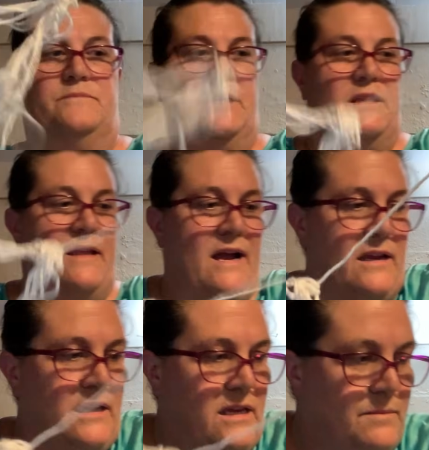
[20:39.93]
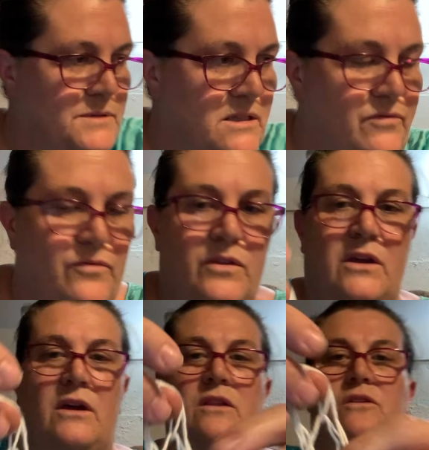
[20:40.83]
And that keeps
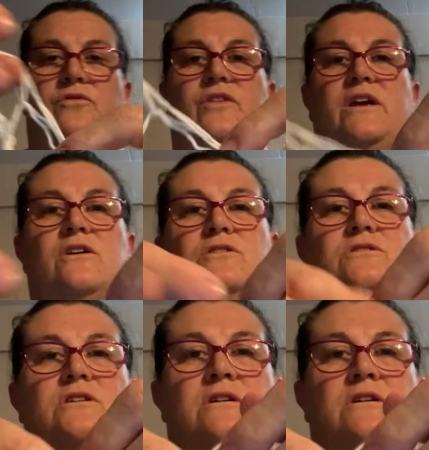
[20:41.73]
the fingers